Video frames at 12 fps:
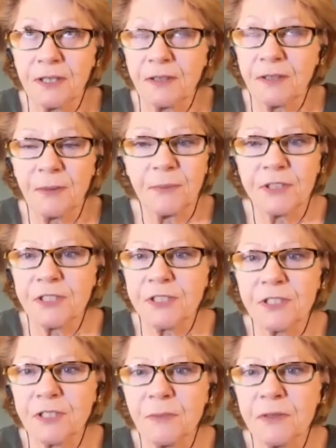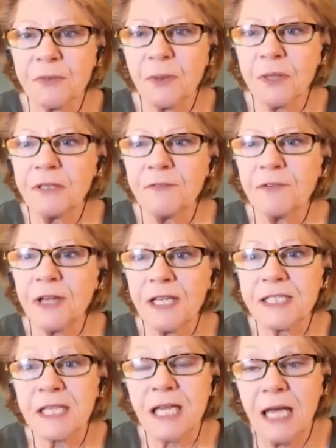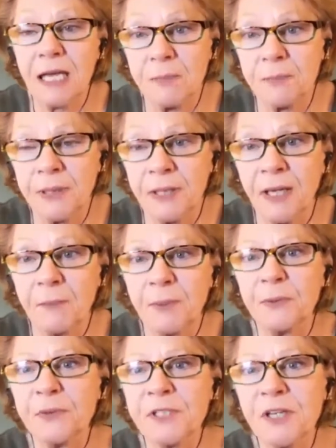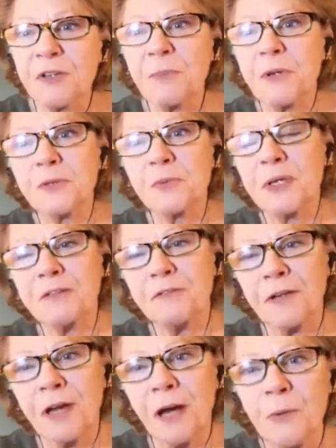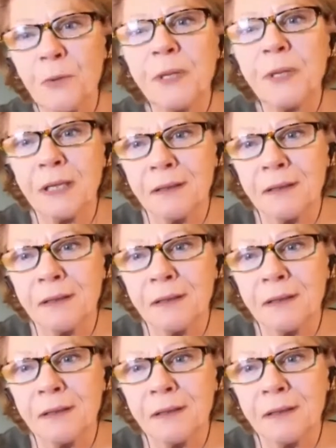they were just the most wonderful escape, but also the most wonderful opening,